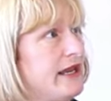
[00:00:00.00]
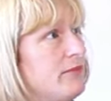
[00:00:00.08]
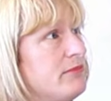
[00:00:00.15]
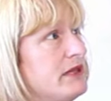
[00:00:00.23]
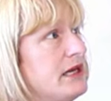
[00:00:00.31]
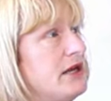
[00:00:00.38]
And
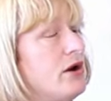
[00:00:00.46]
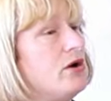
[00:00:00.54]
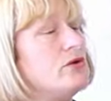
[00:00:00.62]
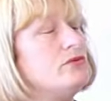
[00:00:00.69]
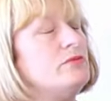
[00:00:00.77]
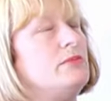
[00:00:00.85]
I'm thinking,
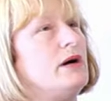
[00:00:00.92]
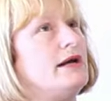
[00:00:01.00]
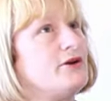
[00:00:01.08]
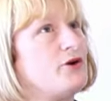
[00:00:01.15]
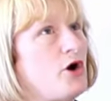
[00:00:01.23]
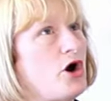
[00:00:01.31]
oh
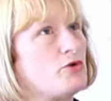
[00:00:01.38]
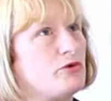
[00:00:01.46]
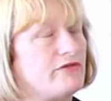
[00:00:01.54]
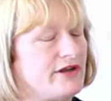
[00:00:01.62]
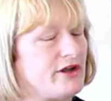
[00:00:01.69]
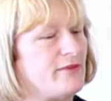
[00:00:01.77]
my God,
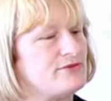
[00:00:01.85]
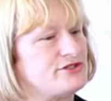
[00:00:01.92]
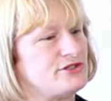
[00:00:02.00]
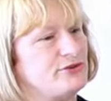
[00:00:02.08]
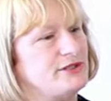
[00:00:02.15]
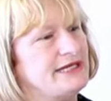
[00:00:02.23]
what have I come
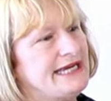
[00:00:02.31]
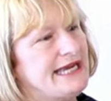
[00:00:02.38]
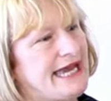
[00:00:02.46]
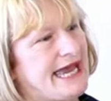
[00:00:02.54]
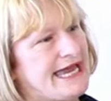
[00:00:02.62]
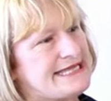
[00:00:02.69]
to?
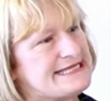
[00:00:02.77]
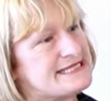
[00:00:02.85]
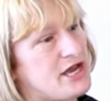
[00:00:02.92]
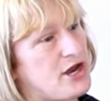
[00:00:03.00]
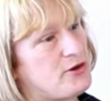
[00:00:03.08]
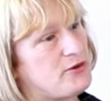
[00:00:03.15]
And
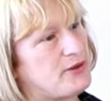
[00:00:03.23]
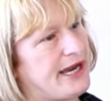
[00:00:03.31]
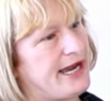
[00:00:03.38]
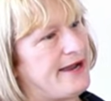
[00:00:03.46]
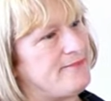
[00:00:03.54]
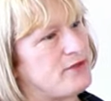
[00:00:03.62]
so
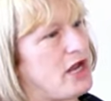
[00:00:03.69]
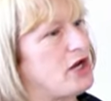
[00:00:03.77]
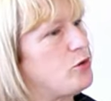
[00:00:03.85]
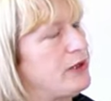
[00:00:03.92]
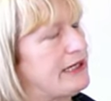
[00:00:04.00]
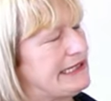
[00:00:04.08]
I
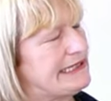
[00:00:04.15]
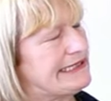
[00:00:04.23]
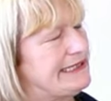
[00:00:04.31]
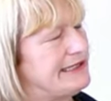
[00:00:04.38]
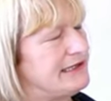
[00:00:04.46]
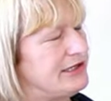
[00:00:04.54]

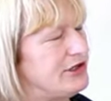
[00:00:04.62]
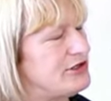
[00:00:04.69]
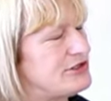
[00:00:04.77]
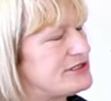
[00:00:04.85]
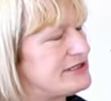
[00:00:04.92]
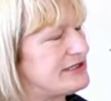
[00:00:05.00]
quickly
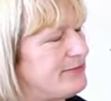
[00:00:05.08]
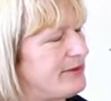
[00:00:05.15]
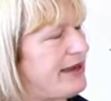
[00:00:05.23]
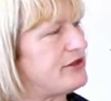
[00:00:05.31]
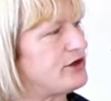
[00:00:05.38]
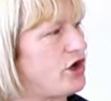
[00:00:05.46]
learned
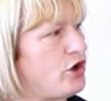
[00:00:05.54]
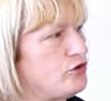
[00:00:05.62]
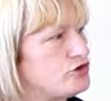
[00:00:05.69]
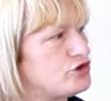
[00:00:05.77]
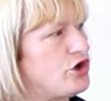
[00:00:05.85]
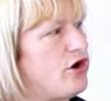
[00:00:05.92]
about the
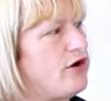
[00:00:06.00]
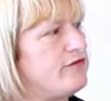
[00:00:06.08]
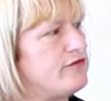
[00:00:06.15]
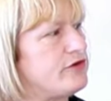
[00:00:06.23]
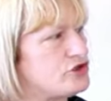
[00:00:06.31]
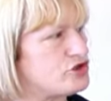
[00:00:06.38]
culture
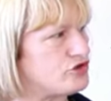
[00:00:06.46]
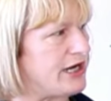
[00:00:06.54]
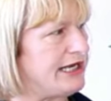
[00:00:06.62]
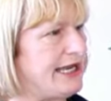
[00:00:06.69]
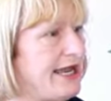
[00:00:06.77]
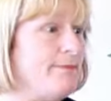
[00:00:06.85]
of
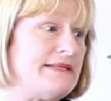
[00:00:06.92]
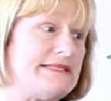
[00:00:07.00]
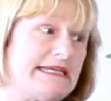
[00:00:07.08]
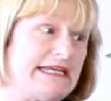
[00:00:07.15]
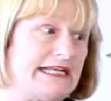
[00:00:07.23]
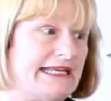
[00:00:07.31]
Australia, and
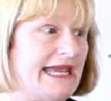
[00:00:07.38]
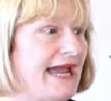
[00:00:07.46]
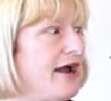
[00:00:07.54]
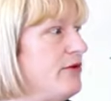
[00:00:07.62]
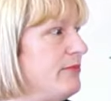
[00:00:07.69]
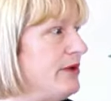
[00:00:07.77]
particularly
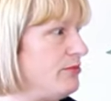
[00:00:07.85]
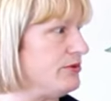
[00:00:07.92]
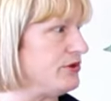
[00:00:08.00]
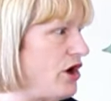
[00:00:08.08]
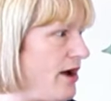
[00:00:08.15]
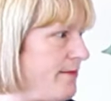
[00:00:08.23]
how
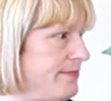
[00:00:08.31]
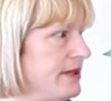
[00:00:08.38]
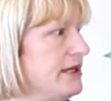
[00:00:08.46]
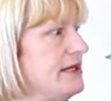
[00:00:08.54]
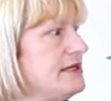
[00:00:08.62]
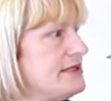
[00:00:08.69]
Melbourne Cup
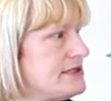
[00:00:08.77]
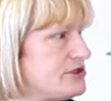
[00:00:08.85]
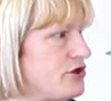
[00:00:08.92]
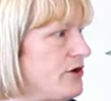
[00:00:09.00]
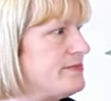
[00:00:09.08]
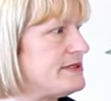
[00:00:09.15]

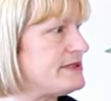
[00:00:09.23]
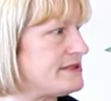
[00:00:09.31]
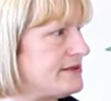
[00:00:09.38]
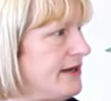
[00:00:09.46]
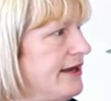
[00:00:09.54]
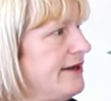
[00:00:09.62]

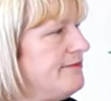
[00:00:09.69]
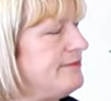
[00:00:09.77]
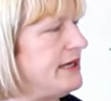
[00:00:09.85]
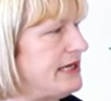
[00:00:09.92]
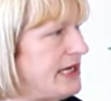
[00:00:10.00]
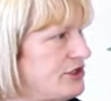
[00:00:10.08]
stops
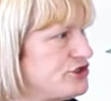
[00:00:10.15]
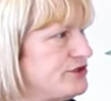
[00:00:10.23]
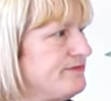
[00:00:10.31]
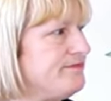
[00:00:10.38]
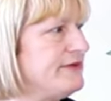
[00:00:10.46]
a nation.